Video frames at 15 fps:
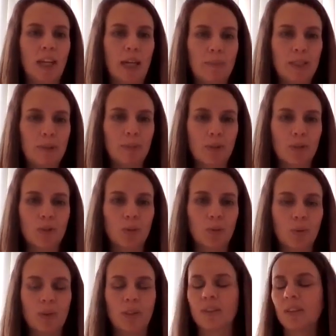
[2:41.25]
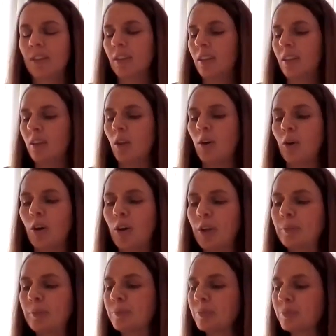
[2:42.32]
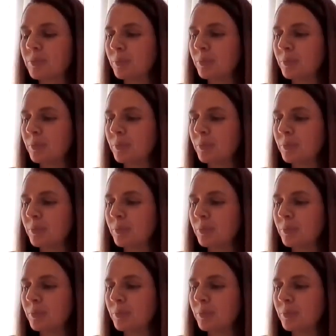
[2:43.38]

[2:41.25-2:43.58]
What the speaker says: timetable to go and log on.